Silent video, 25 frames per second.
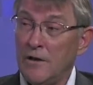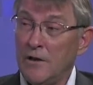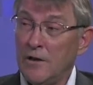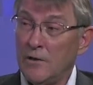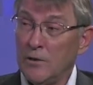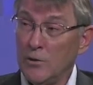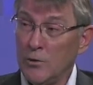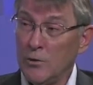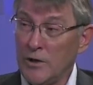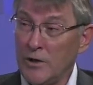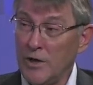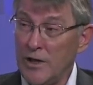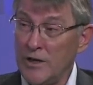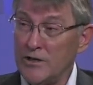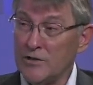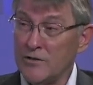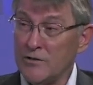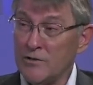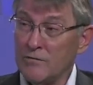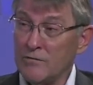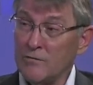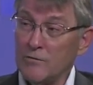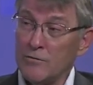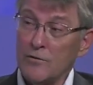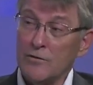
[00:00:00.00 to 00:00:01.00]

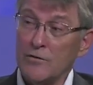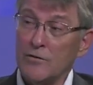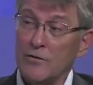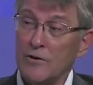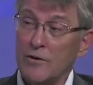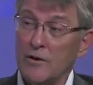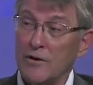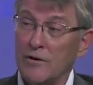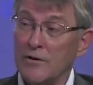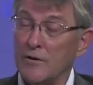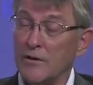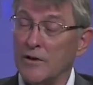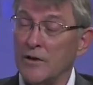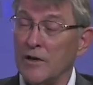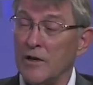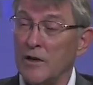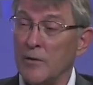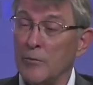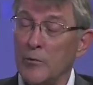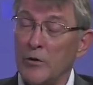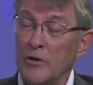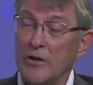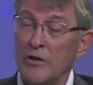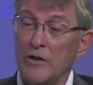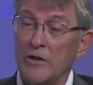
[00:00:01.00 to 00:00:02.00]
location for our
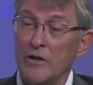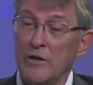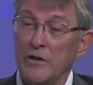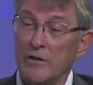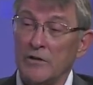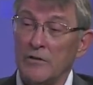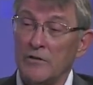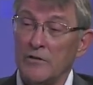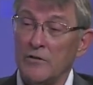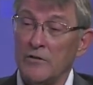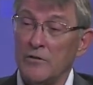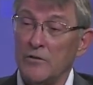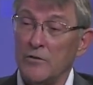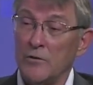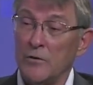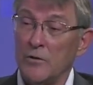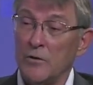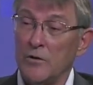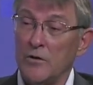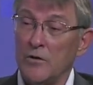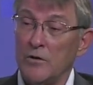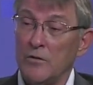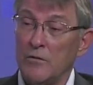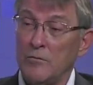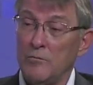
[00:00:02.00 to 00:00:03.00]
company and
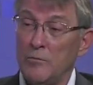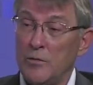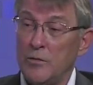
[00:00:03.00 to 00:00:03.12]
to